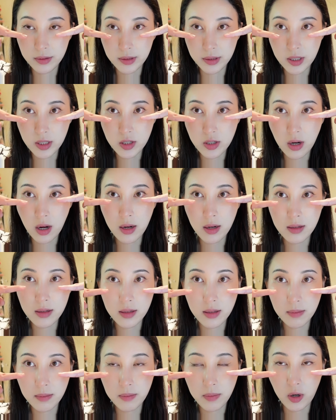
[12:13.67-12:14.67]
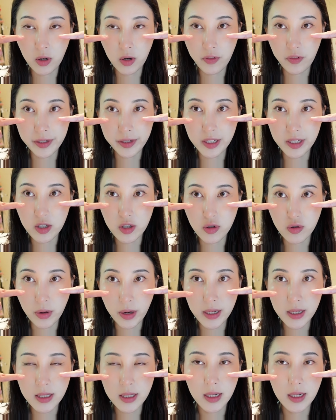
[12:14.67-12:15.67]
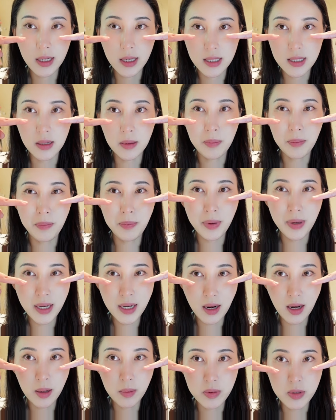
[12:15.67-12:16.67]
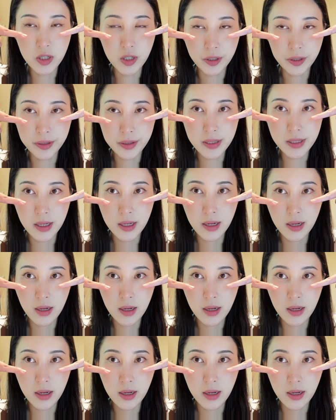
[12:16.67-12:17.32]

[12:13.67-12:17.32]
It's not perfectly straight. It's a bit upturned.